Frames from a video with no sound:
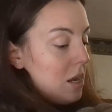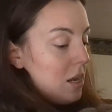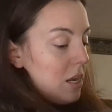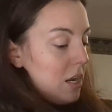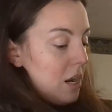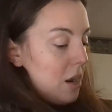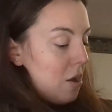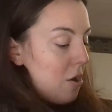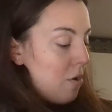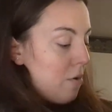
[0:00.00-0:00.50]

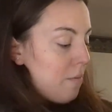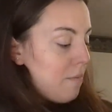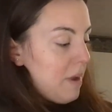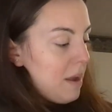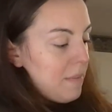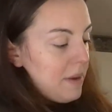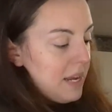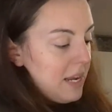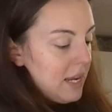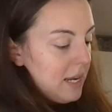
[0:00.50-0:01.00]
you know,
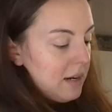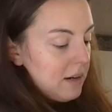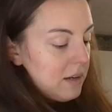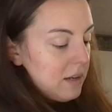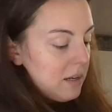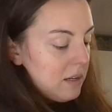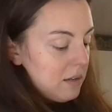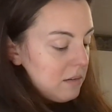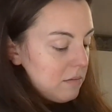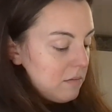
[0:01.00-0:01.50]
maybe eat
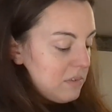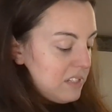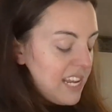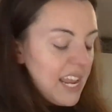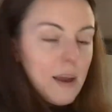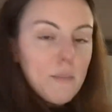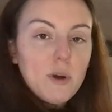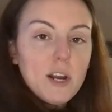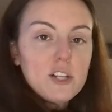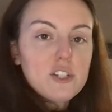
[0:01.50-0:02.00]
a
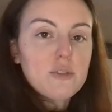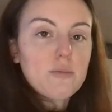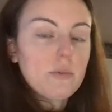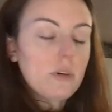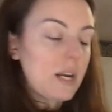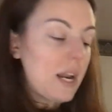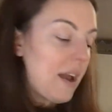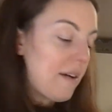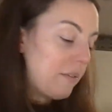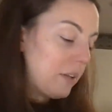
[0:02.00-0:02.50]
sandwich and we're
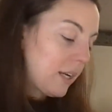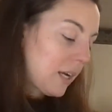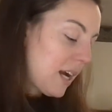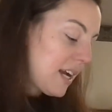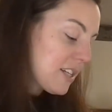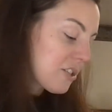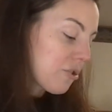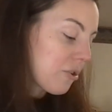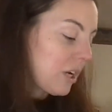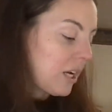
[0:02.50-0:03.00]
gonna have like
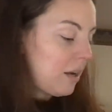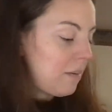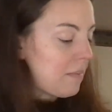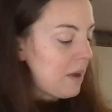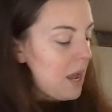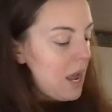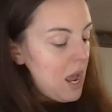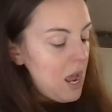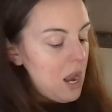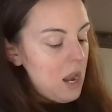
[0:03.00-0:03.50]
ice cream
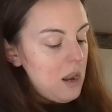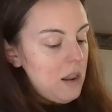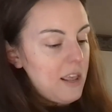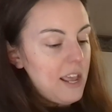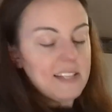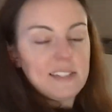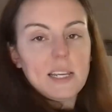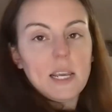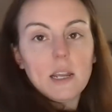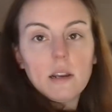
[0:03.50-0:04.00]
and
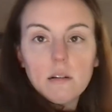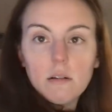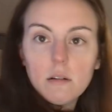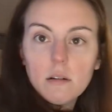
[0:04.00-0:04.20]
that's it.